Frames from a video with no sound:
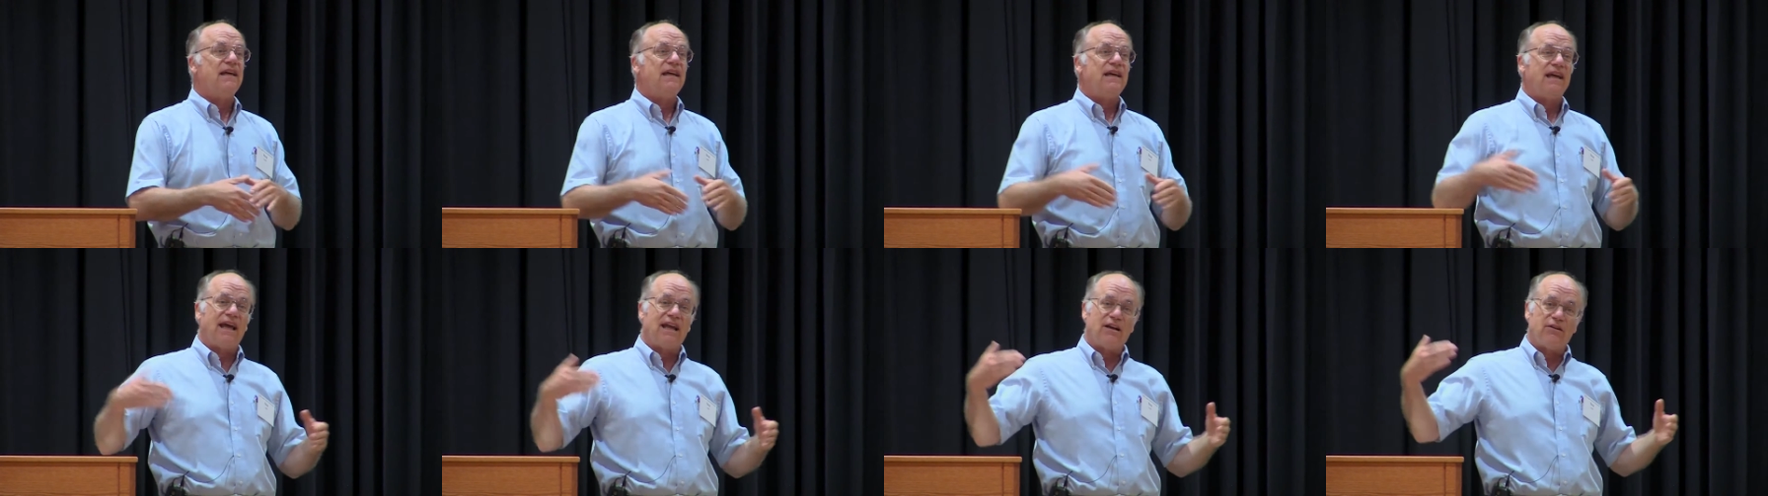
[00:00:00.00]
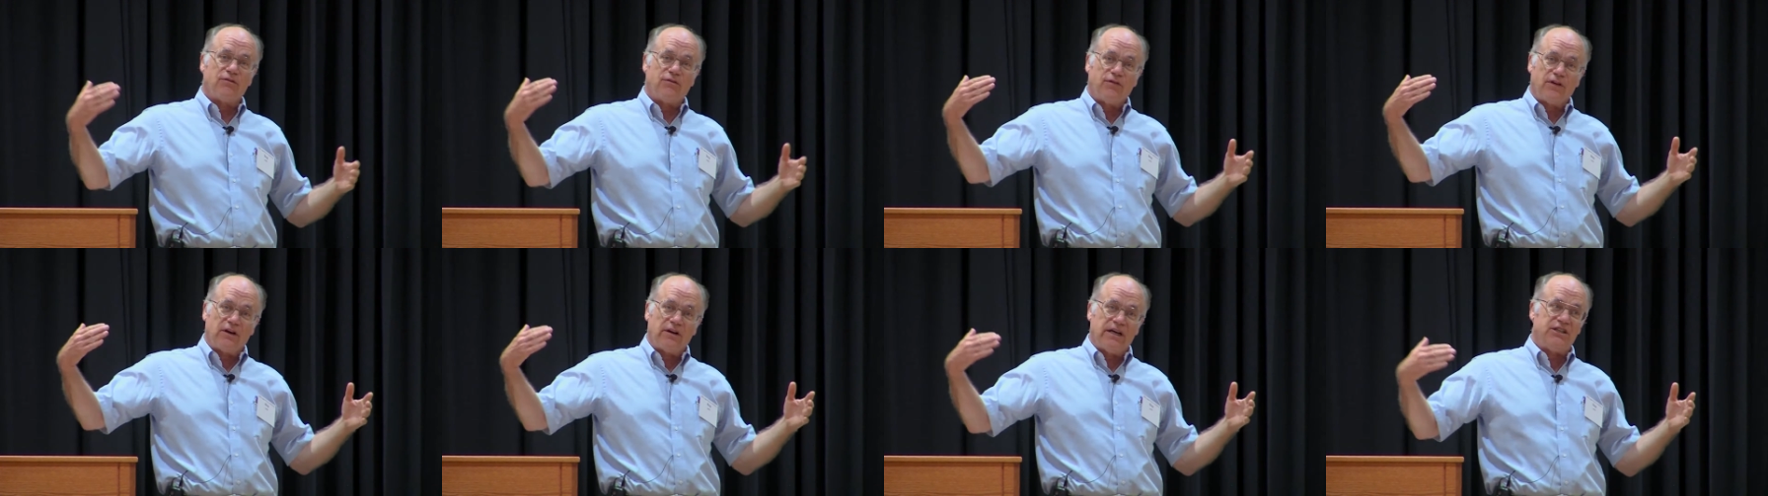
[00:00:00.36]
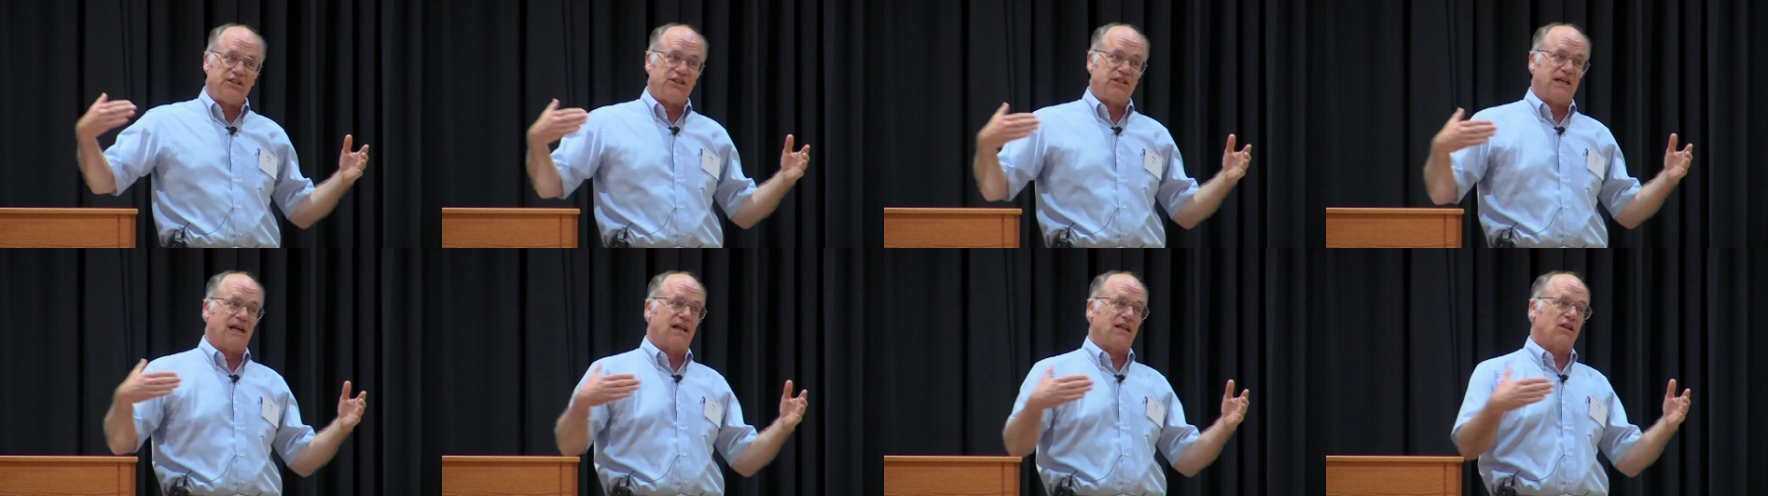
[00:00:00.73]
at a very
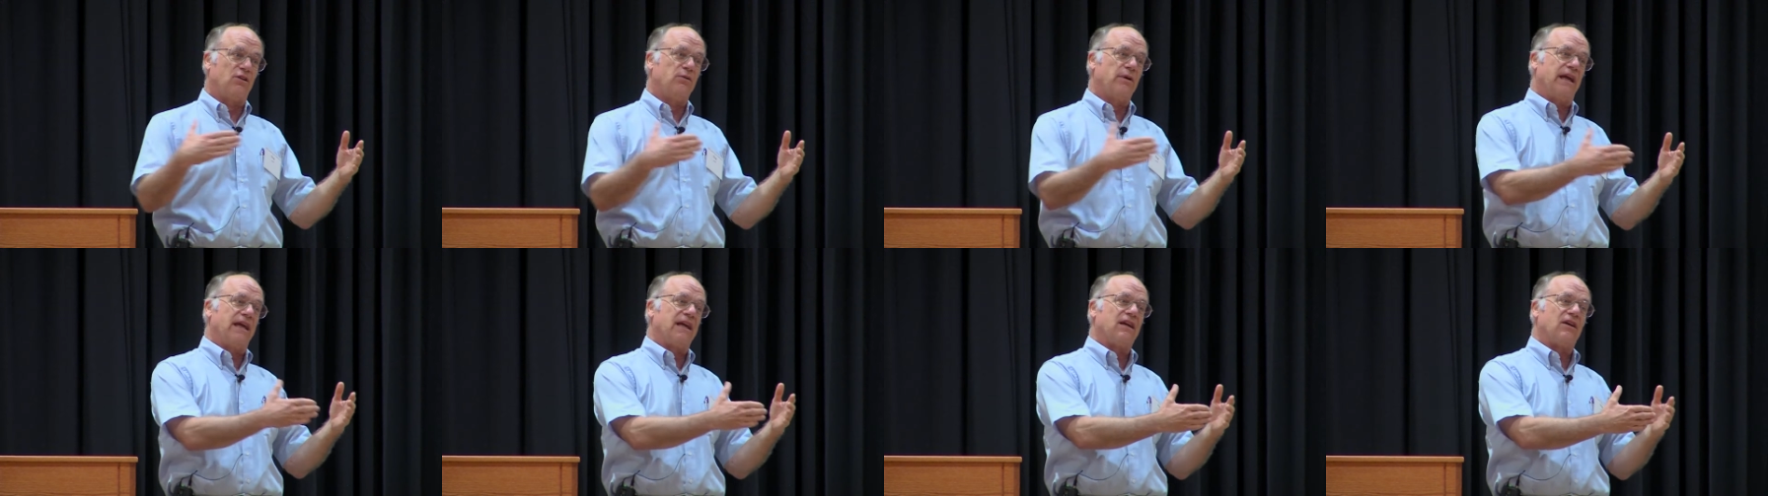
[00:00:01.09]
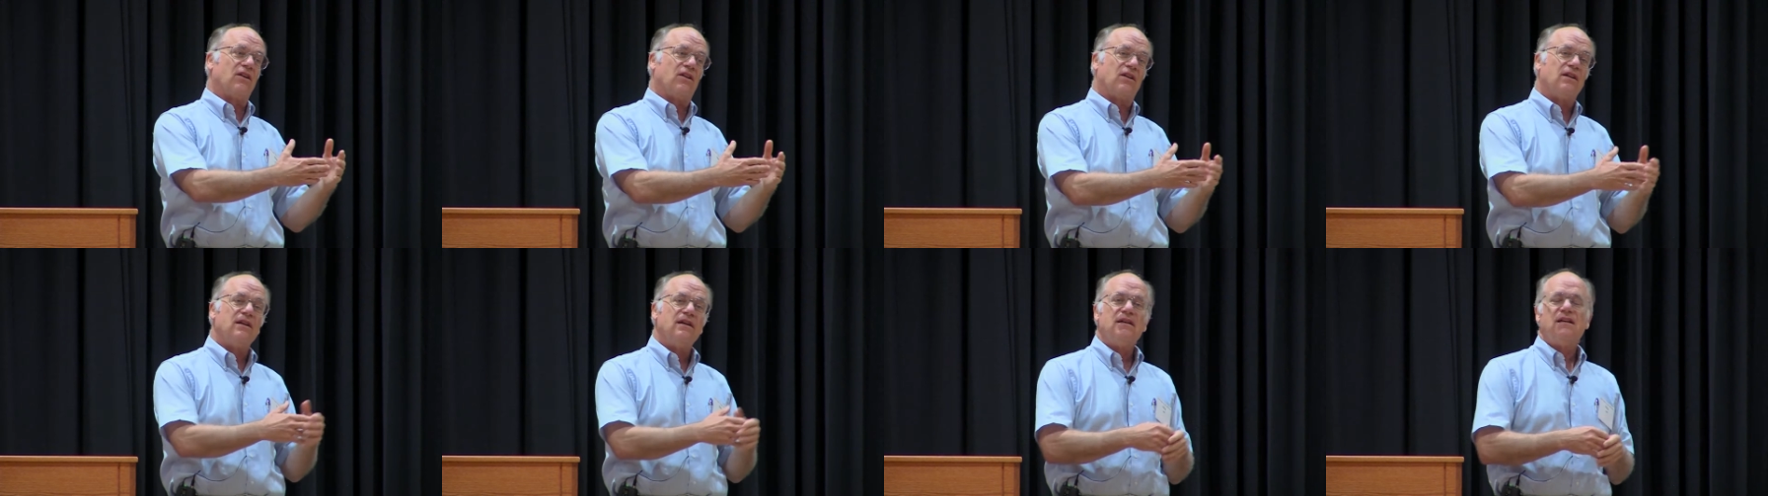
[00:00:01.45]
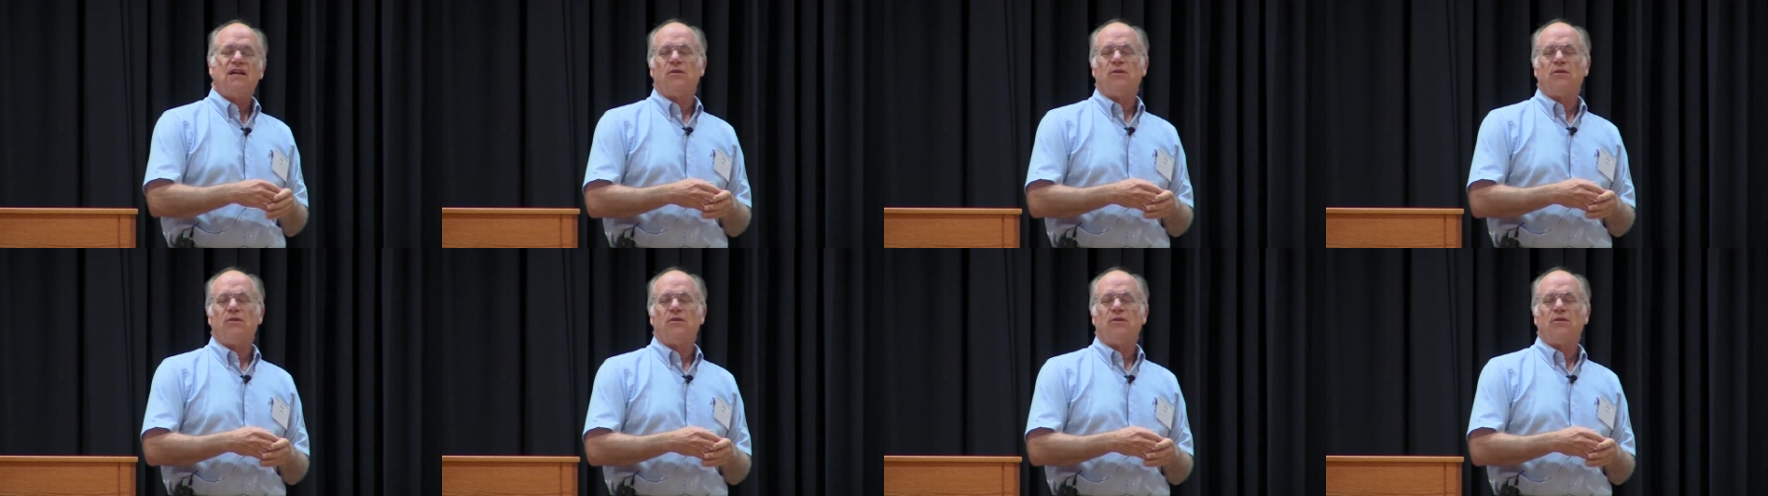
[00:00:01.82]
shallow angle,